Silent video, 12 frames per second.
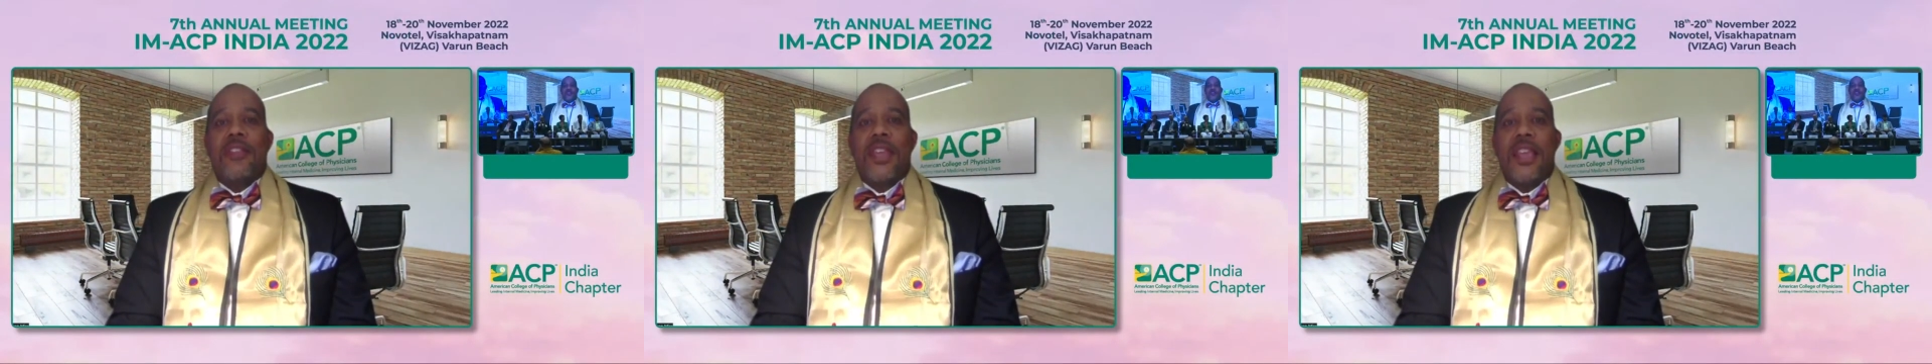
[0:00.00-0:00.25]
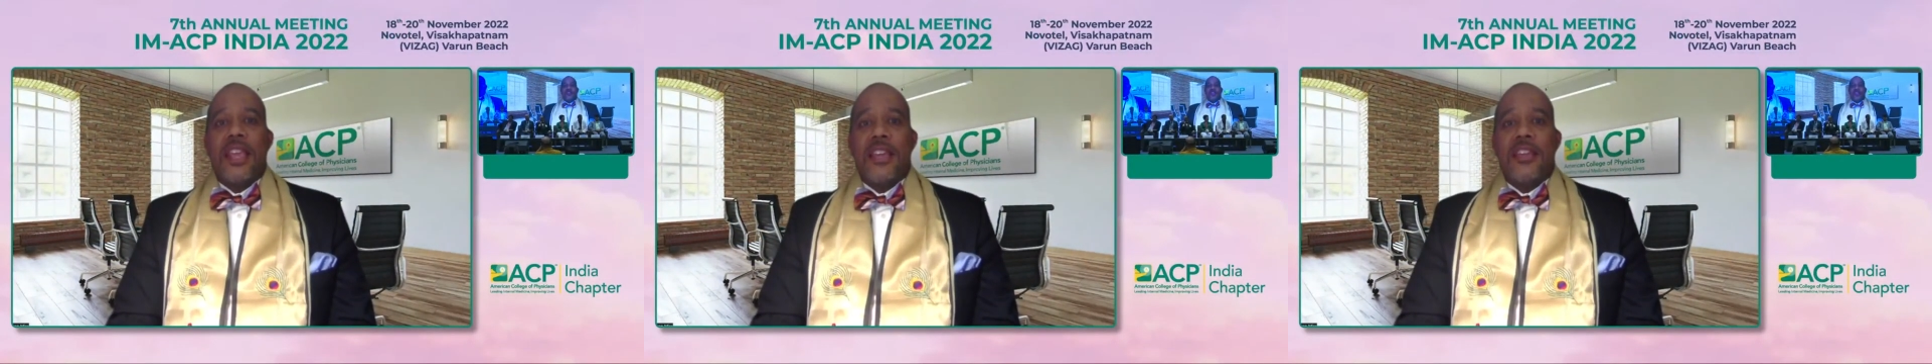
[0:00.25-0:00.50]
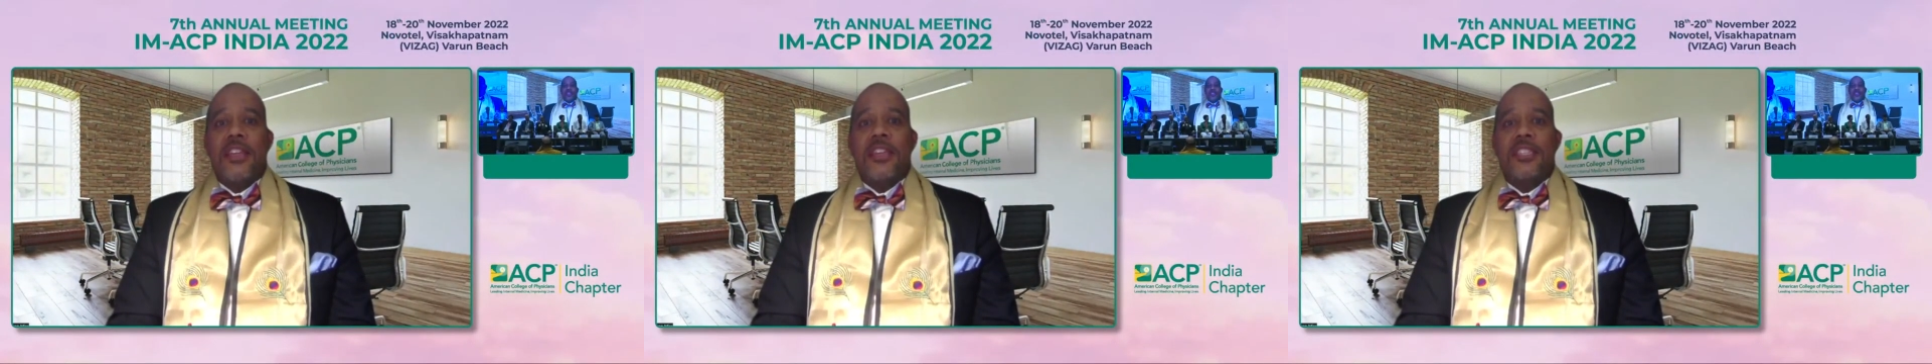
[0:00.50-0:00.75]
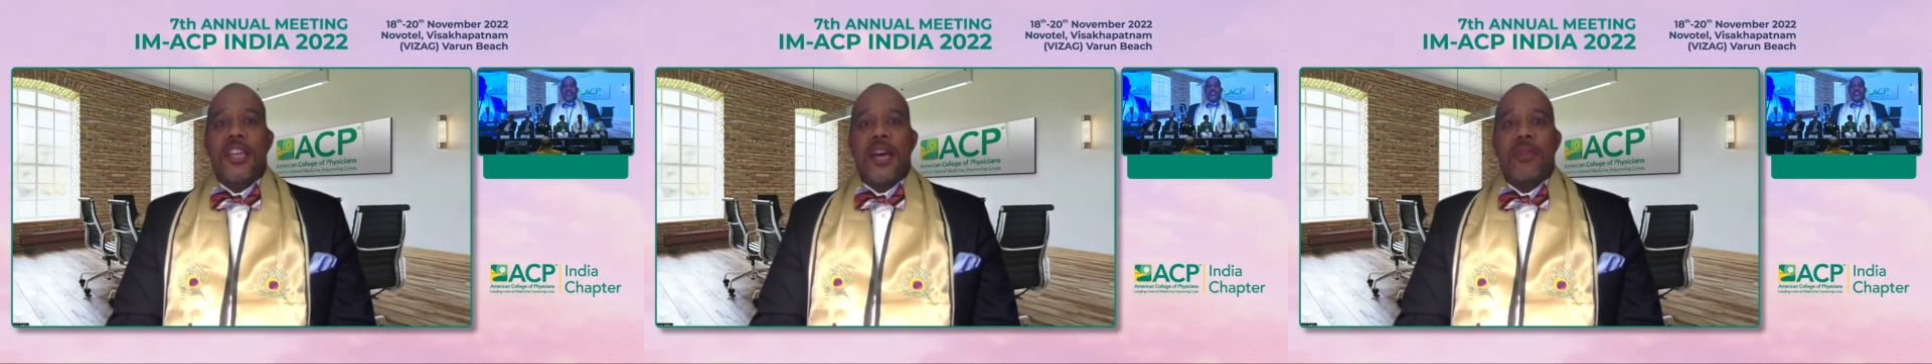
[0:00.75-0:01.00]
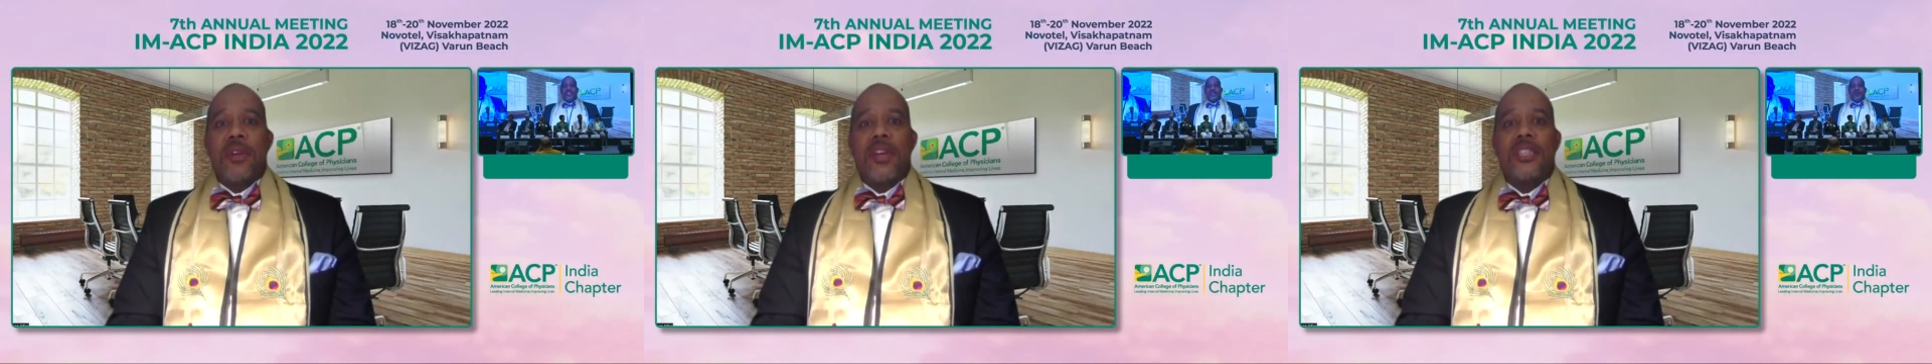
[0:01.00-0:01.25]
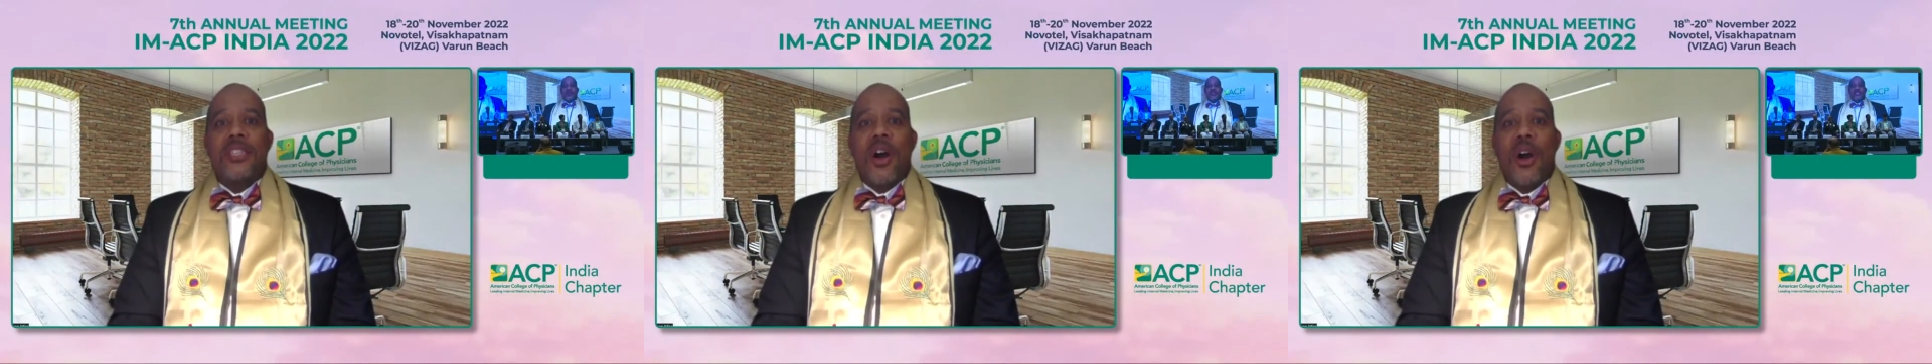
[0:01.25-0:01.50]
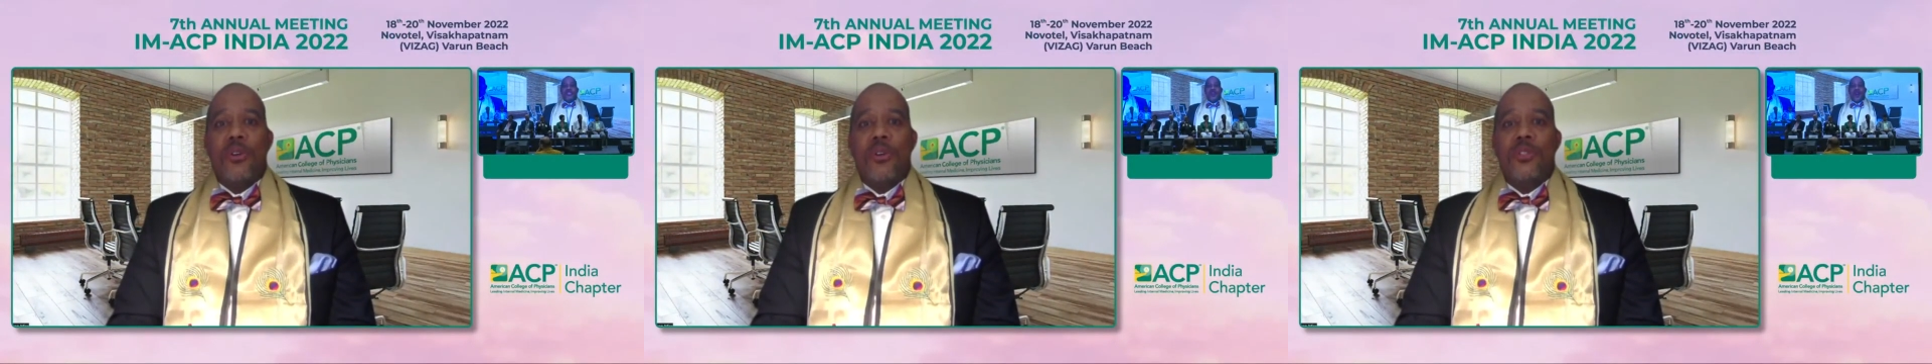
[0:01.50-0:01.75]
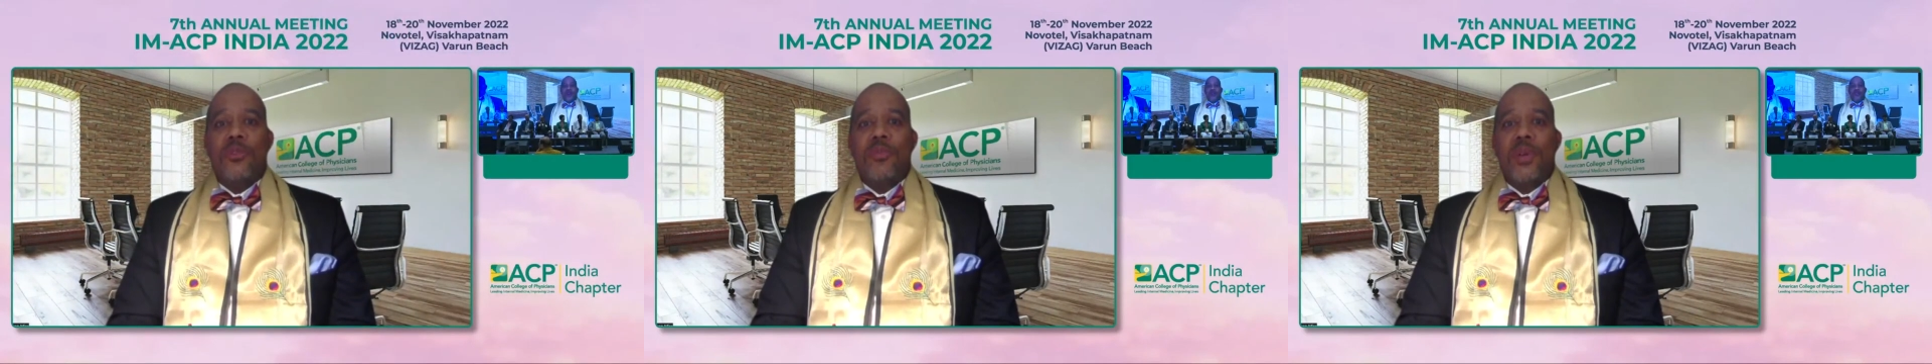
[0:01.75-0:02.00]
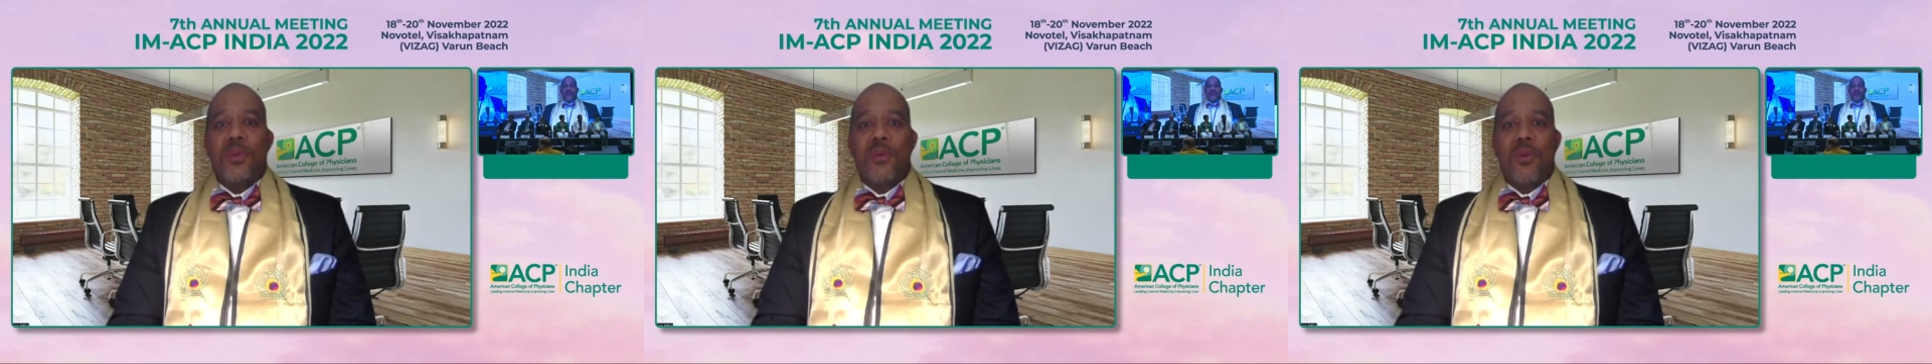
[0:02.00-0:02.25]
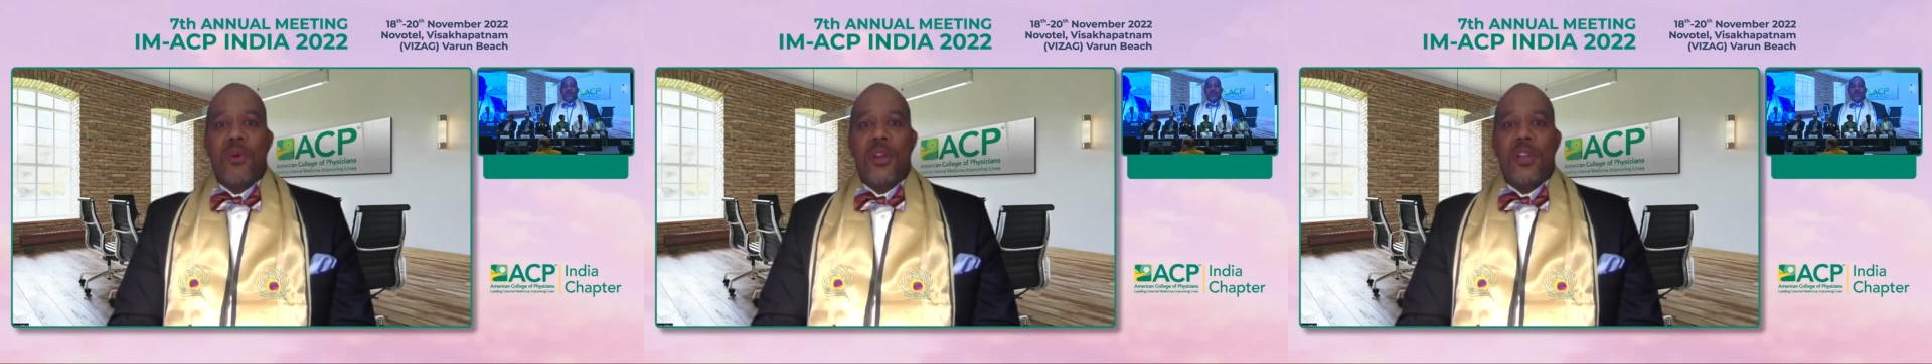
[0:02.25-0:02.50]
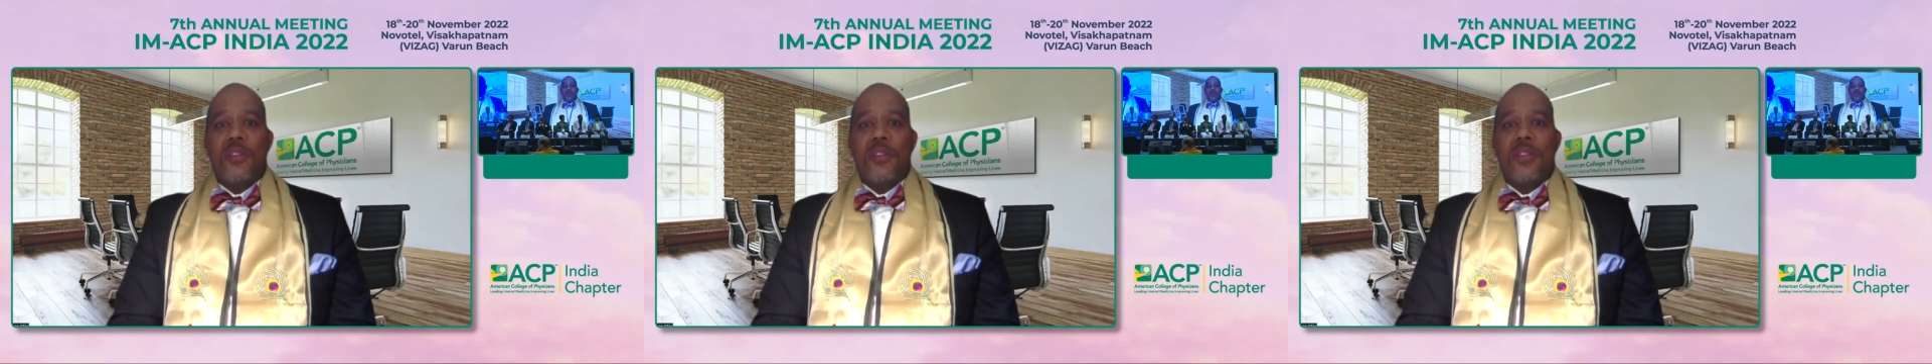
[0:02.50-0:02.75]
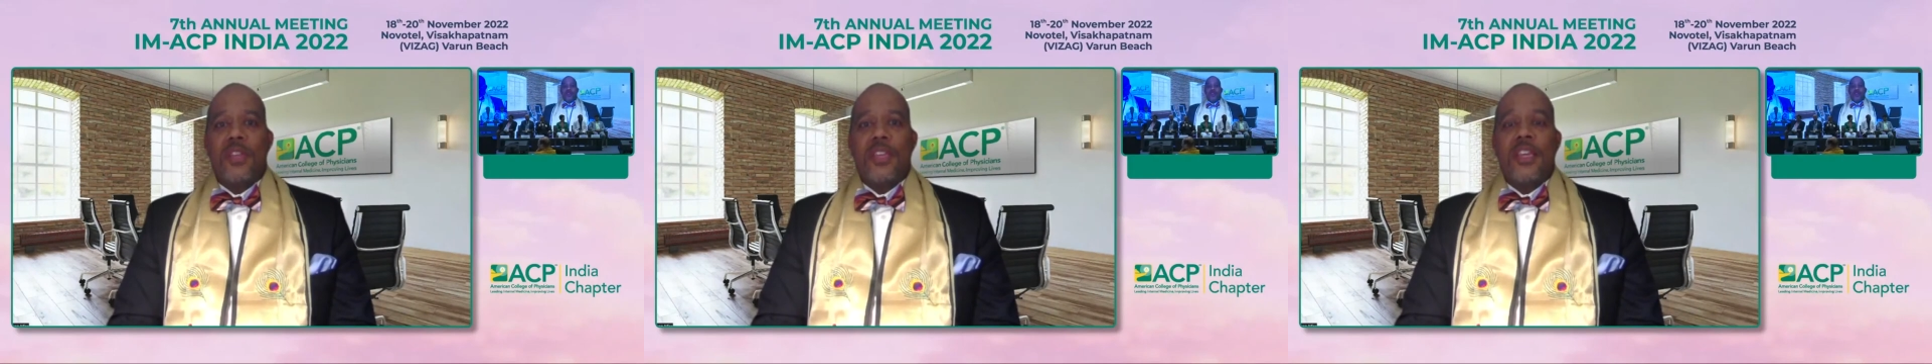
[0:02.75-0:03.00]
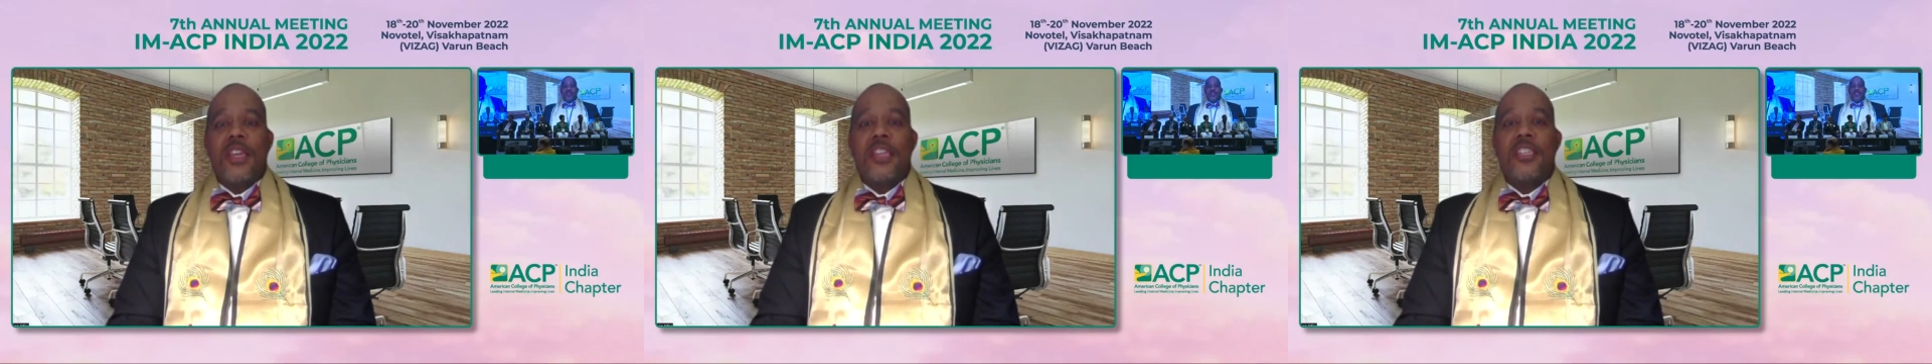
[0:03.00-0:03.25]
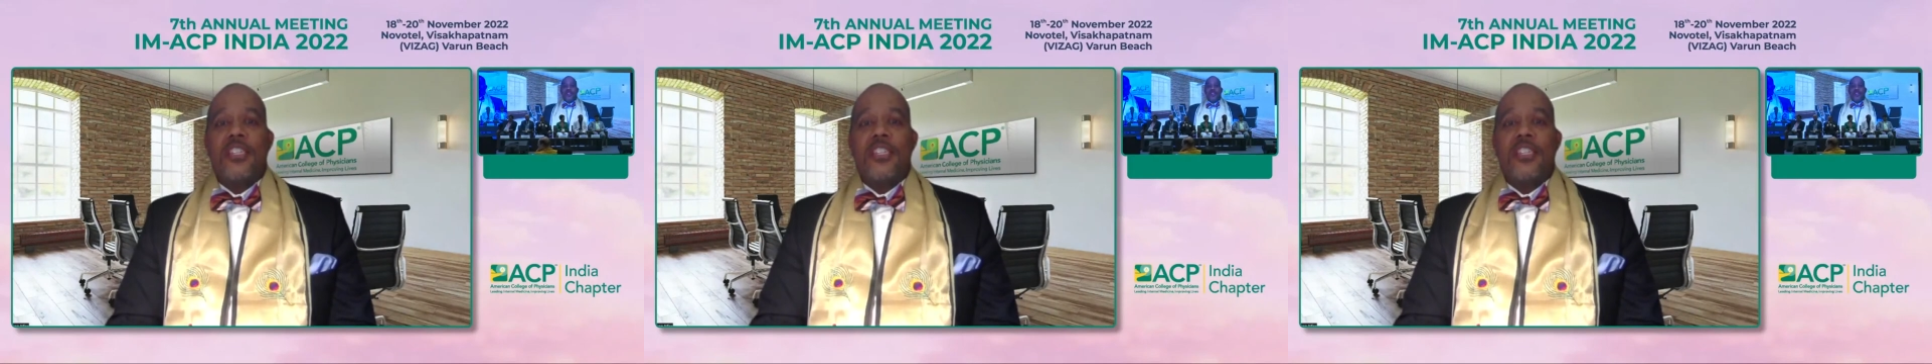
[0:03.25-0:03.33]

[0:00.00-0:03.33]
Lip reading: the India chapter has also been awarded the